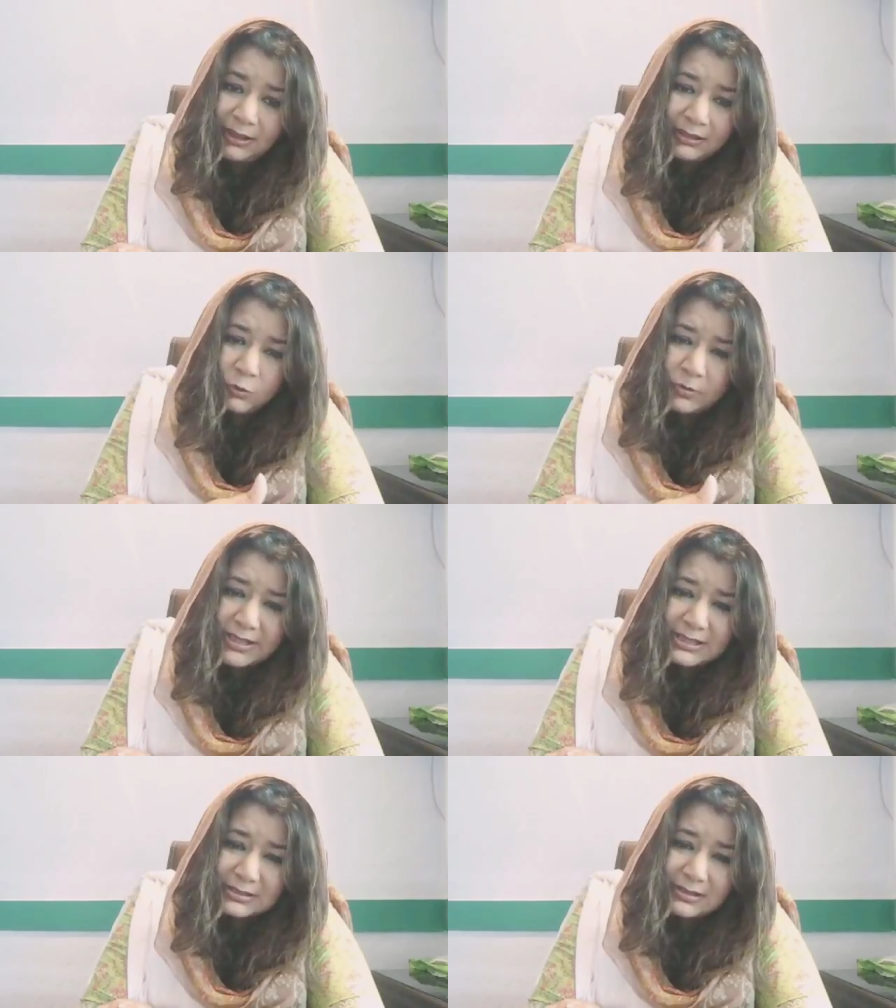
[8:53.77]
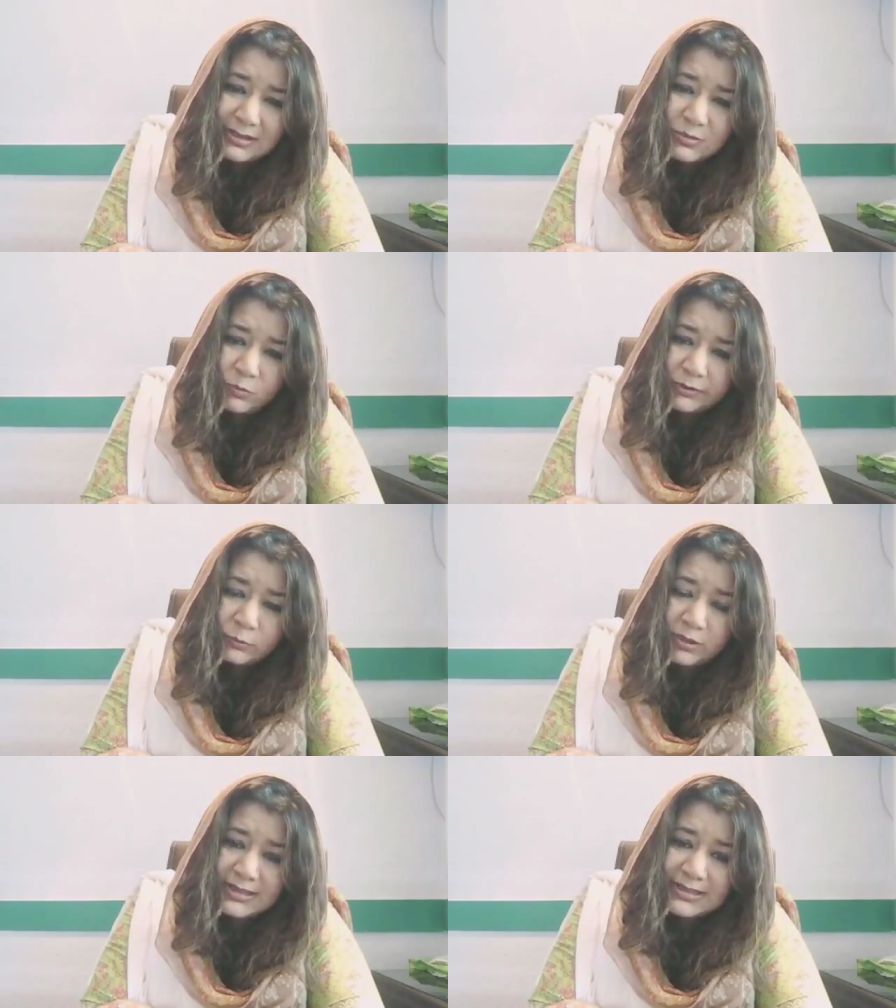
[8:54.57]
The question is, what
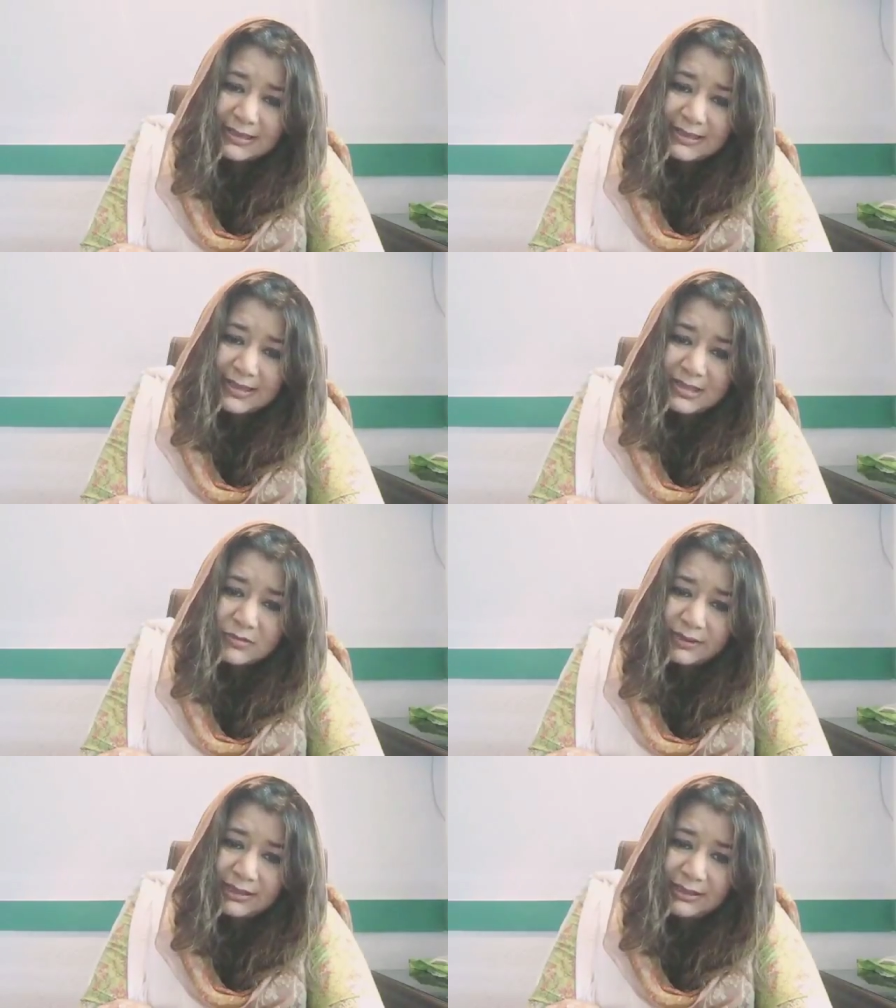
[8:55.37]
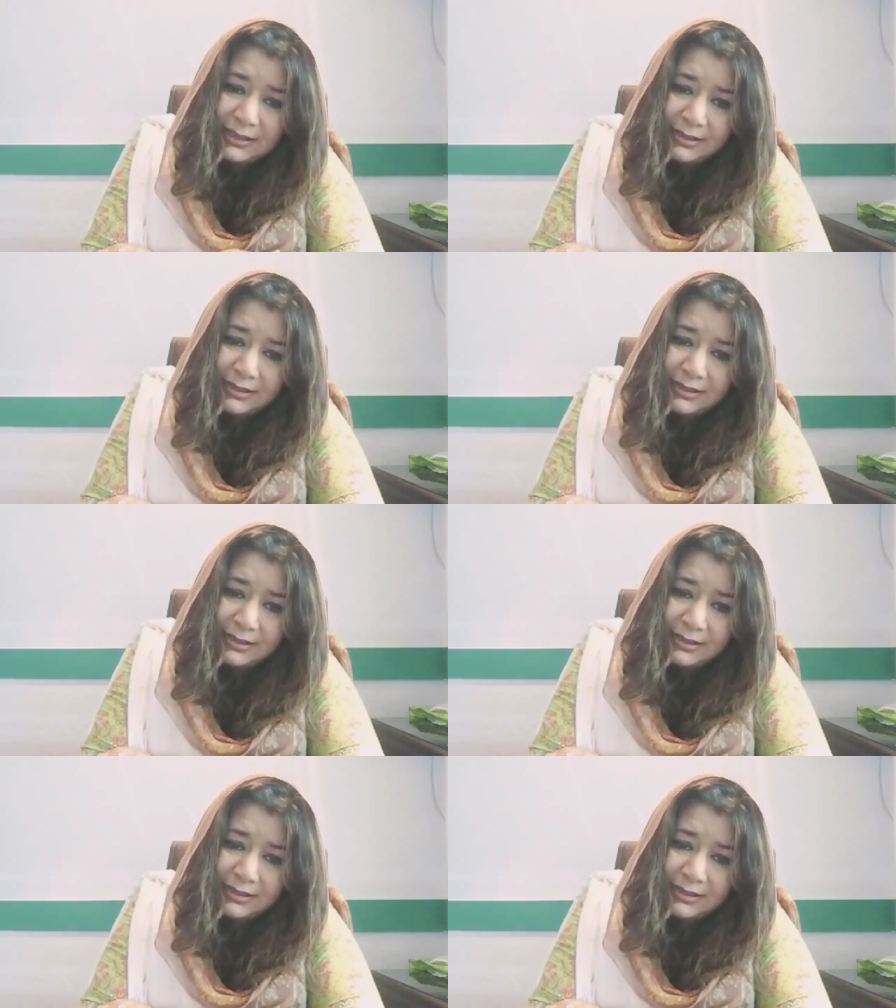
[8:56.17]
was an Israeli